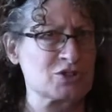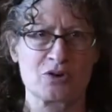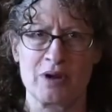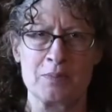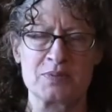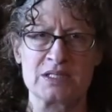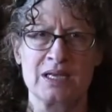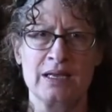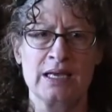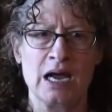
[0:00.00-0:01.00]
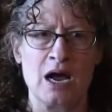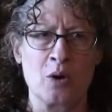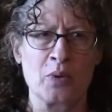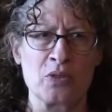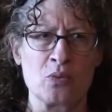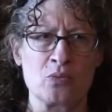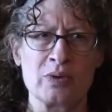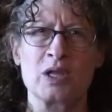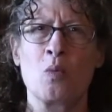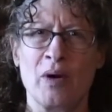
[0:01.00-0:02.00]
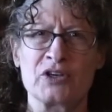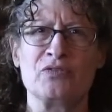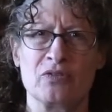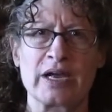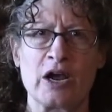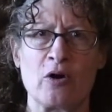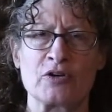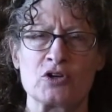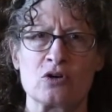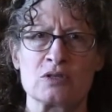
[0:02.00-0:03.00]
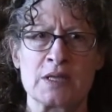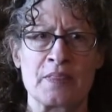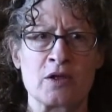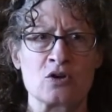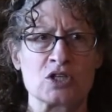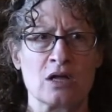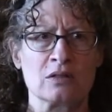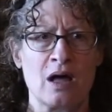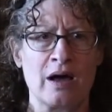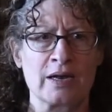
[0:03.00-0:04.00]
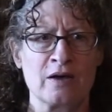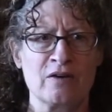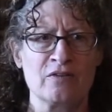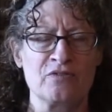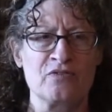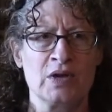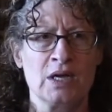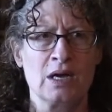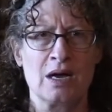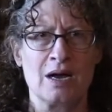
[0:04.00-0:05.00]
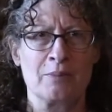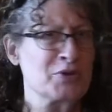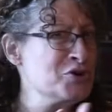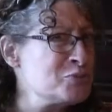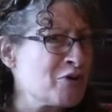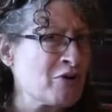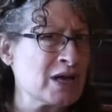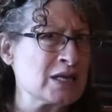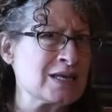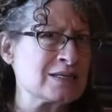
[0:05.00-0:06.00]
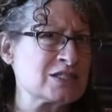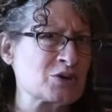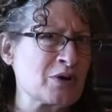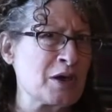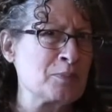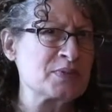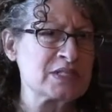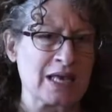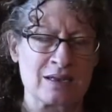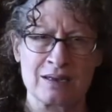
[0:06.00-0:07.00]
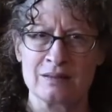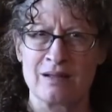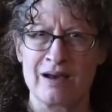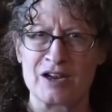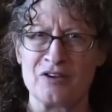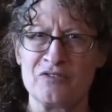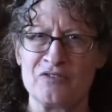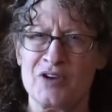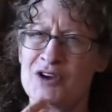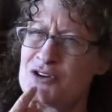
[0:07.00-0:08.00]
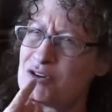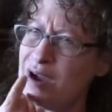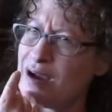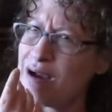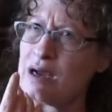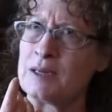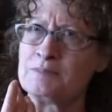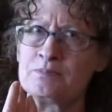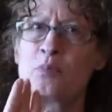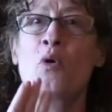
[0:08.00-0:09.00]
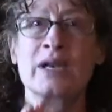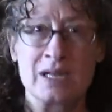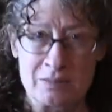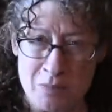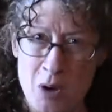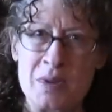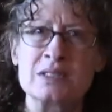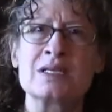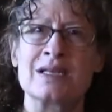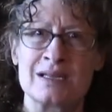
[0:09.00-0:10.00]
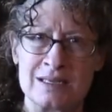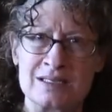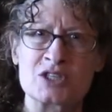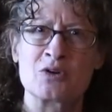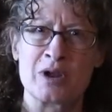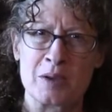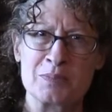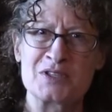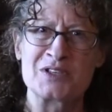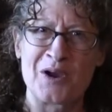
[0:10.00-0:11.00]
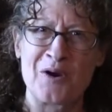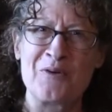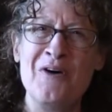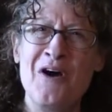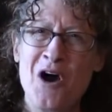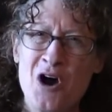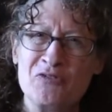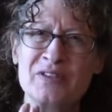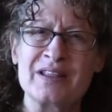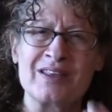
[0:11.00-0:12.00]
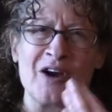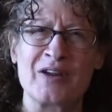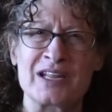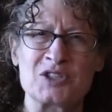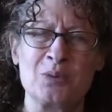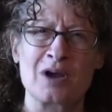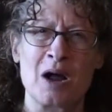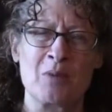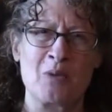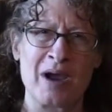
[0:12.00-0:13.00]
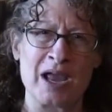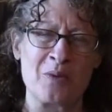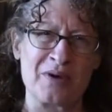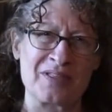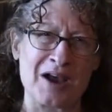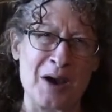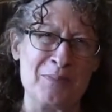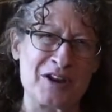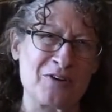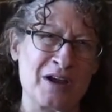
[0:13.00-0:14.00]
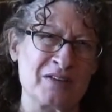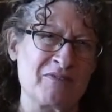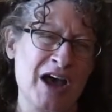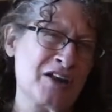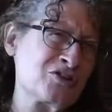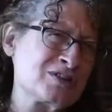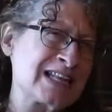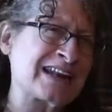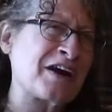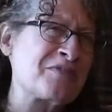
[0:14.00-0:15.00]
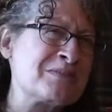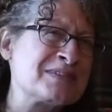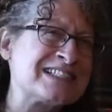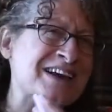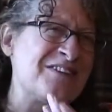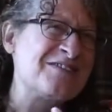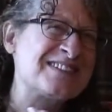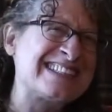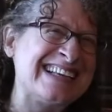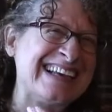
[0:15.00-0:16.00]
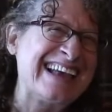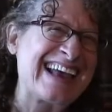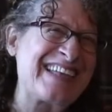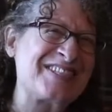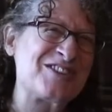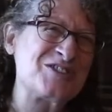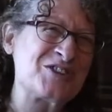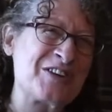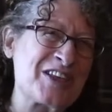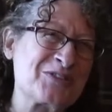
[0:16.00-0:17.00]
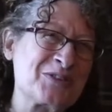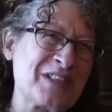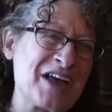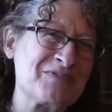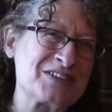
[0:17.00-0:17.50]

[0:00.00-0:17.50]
scripts uh, with really wonderful characters, and there's a lot of um, humor in his scripts and a lot of um, poignant moments in his scripts. So hopefully the audience will come away with a, a better un understanding of themselves and their journey through life